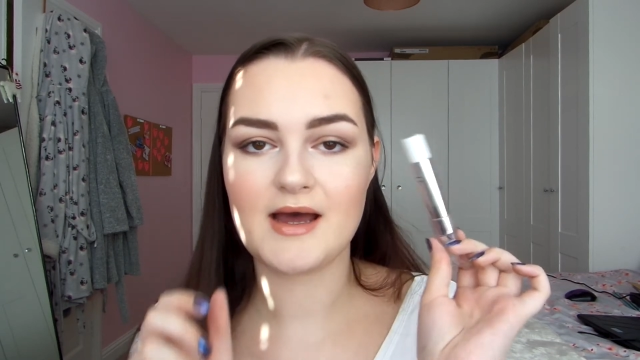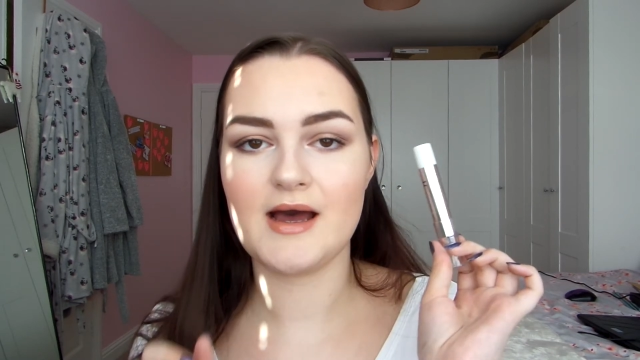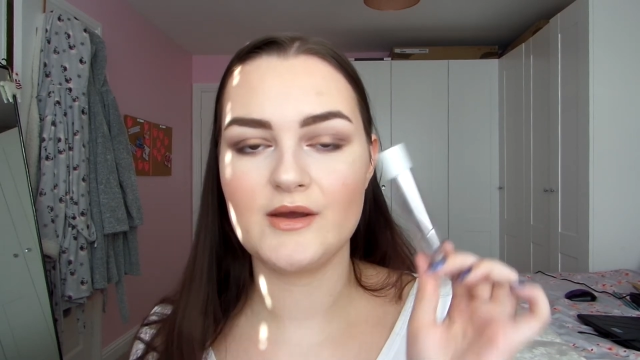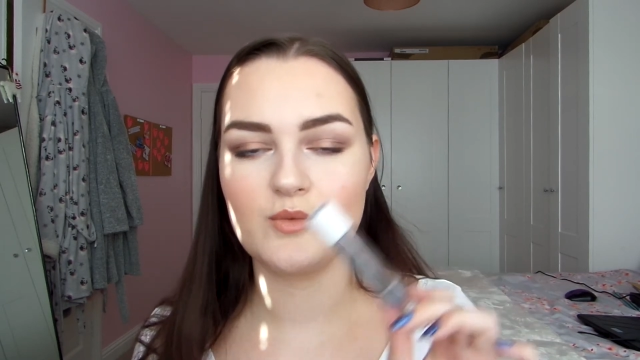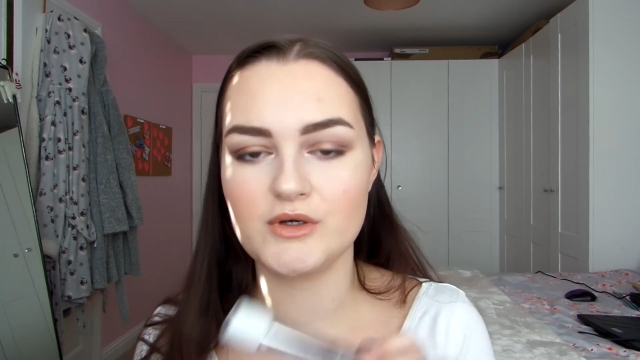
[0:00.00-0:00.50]

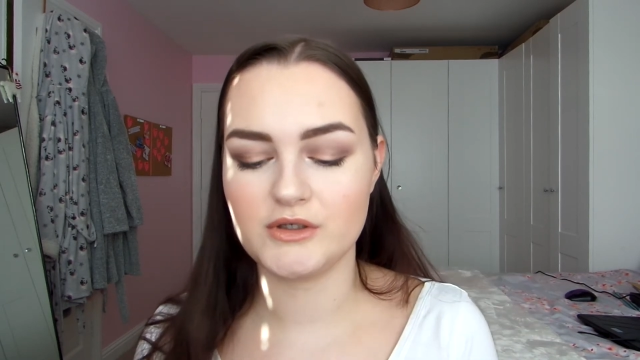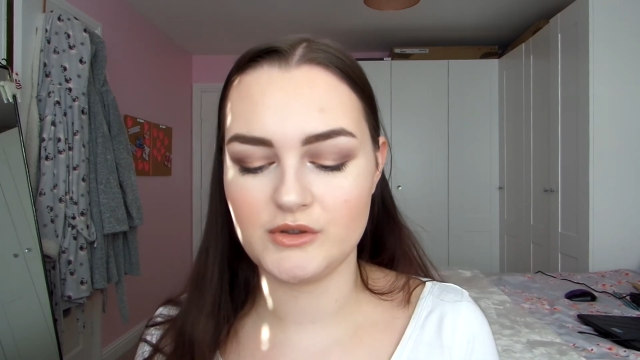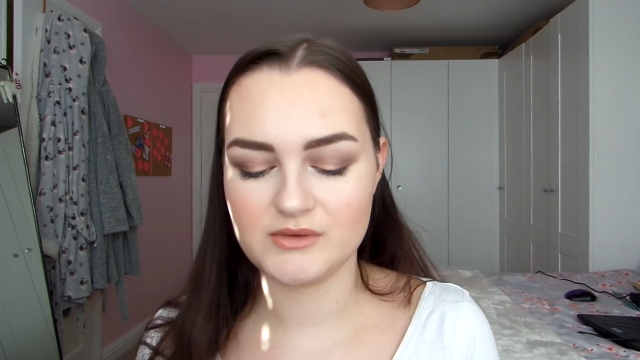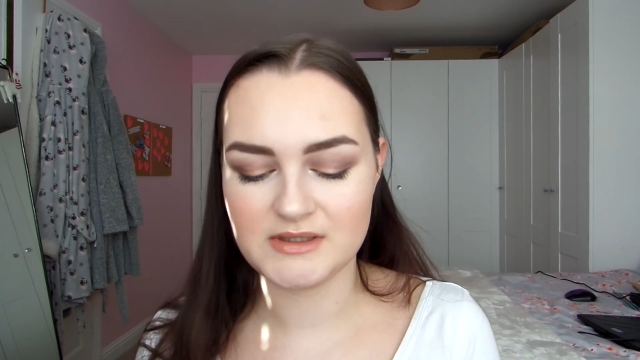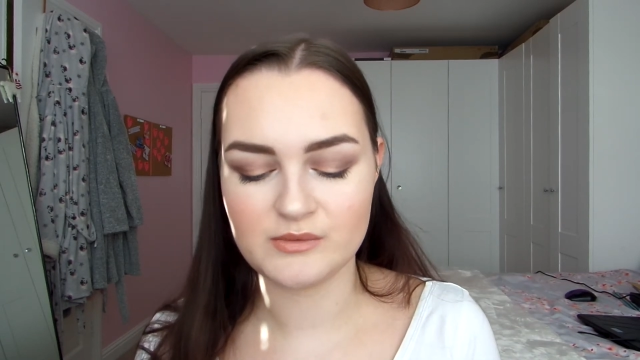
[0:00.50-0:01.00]
I wouldn't
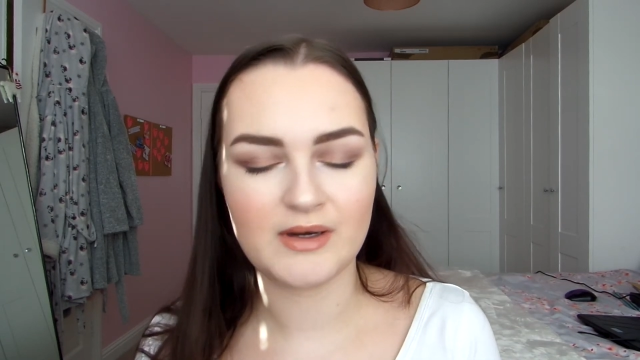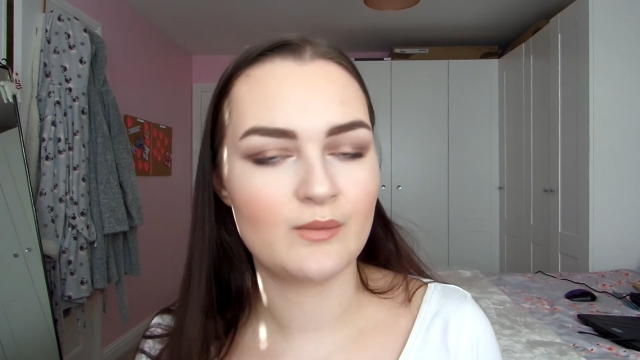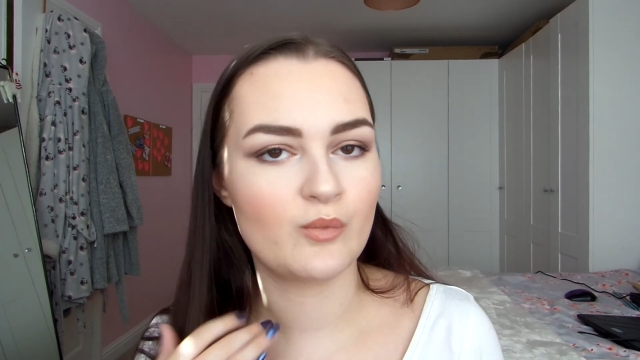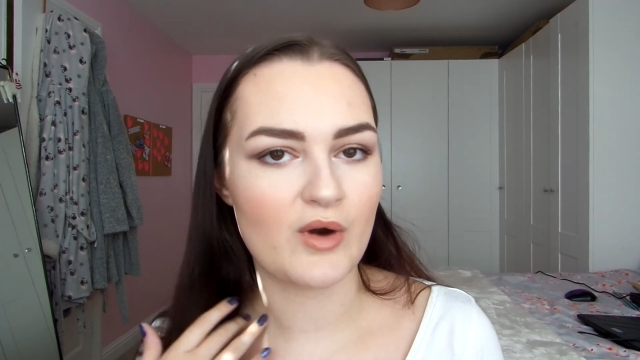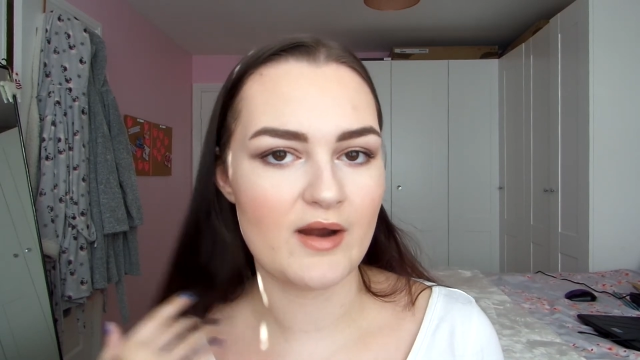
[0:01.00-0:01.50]
use this when
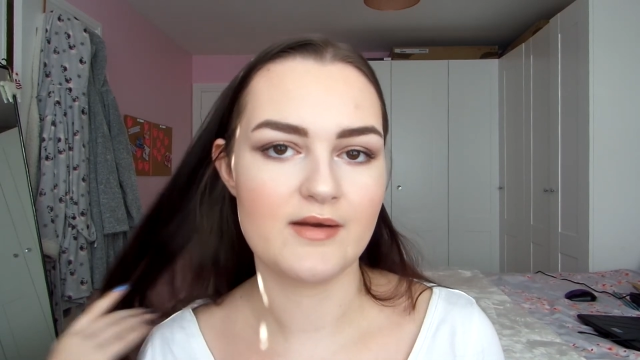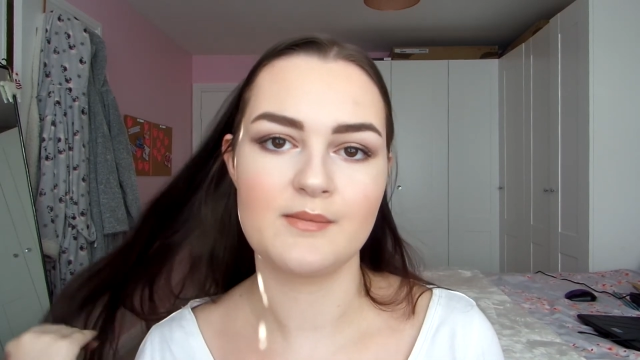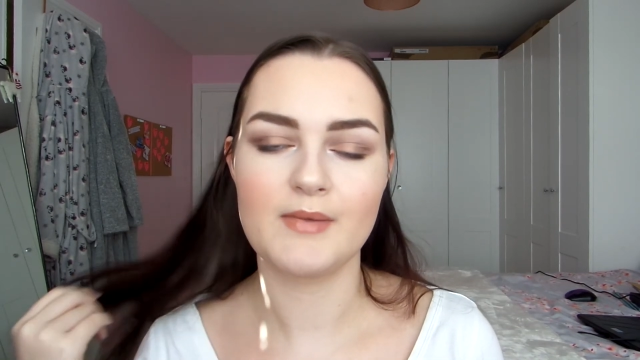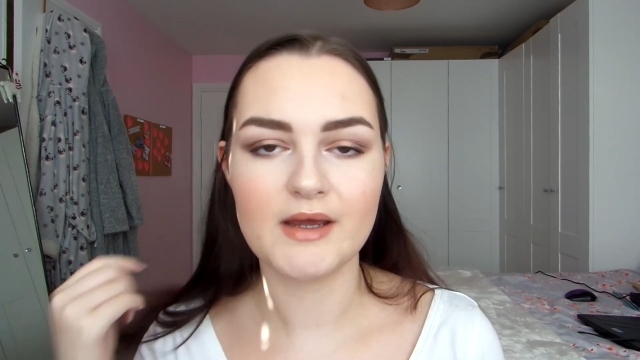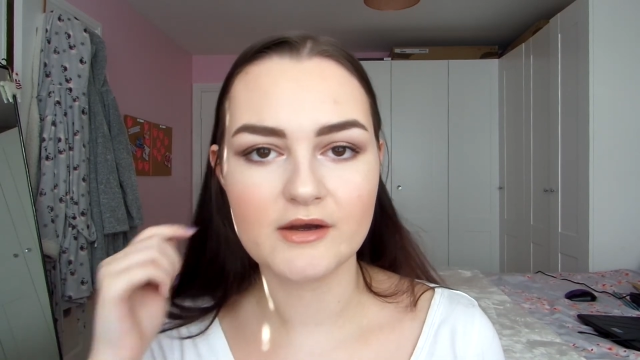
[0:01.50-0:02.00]
I'm
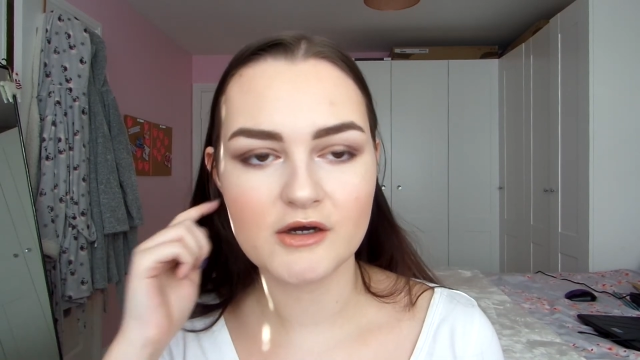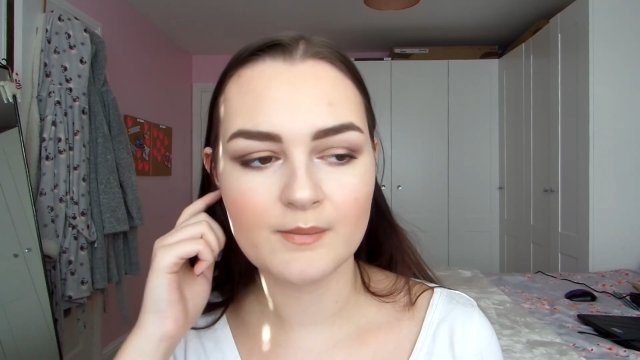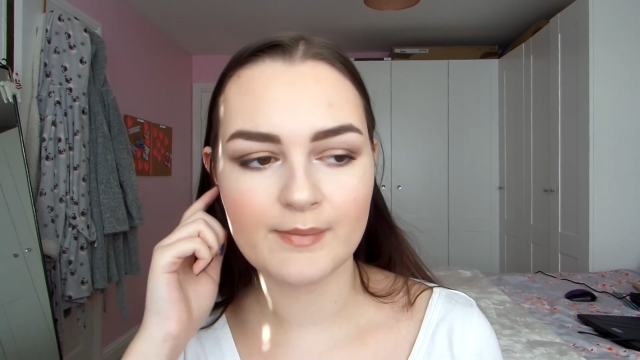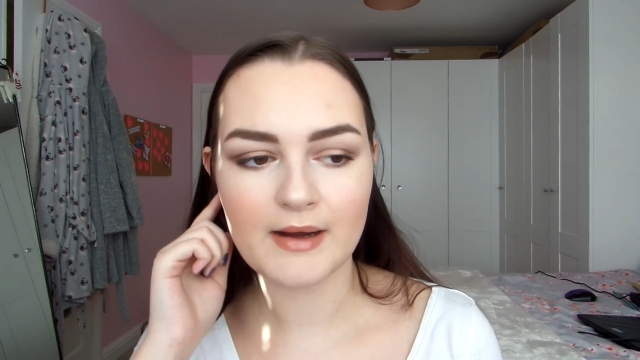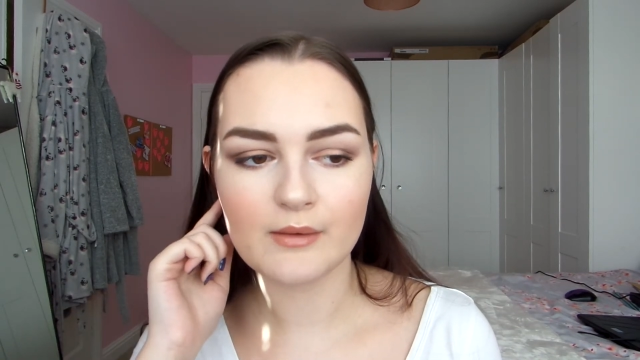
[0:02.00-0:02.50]
wearing
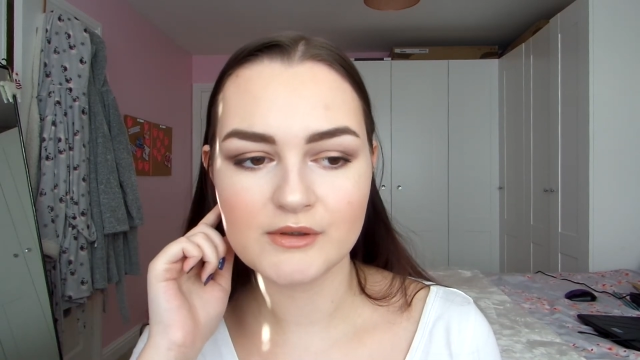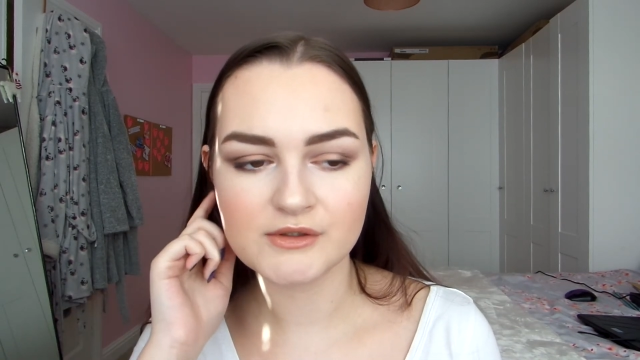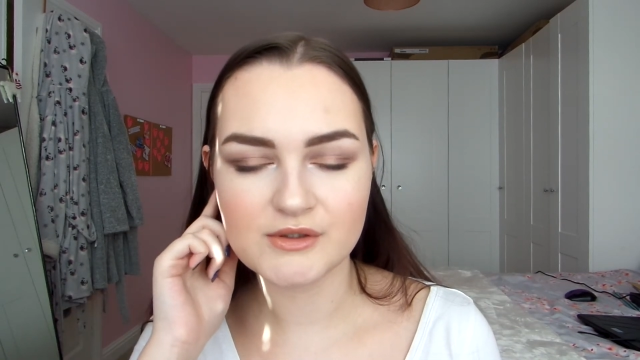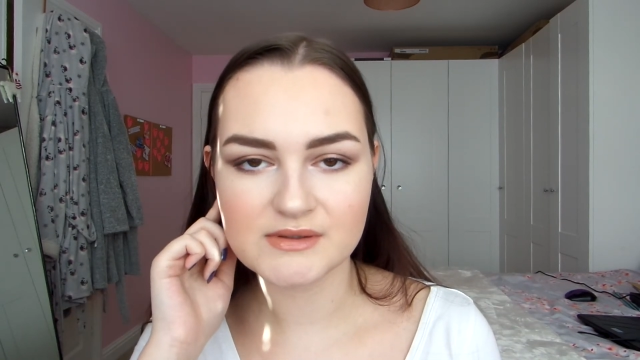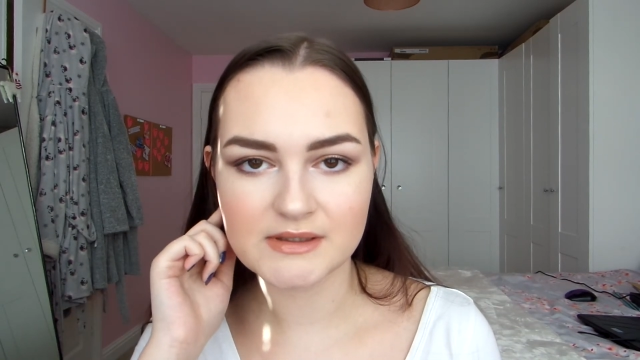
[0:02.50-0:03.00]
makeup, but I would
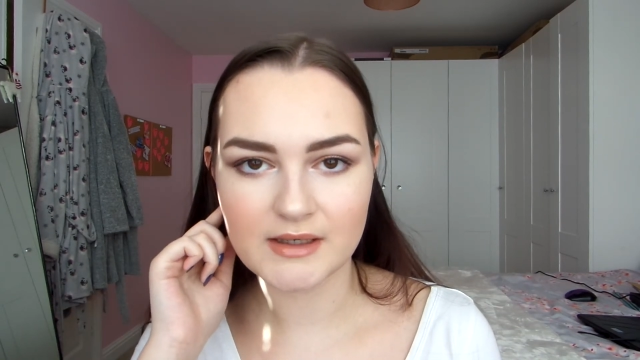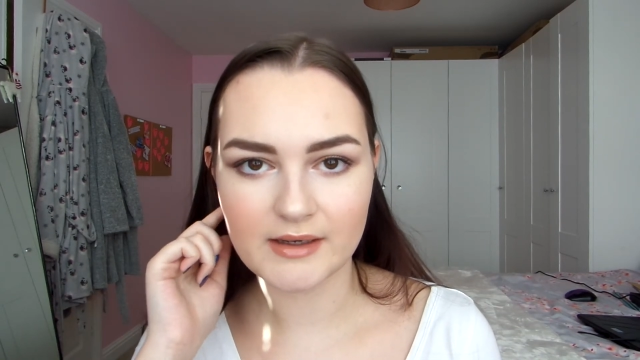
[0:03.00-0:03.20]
use it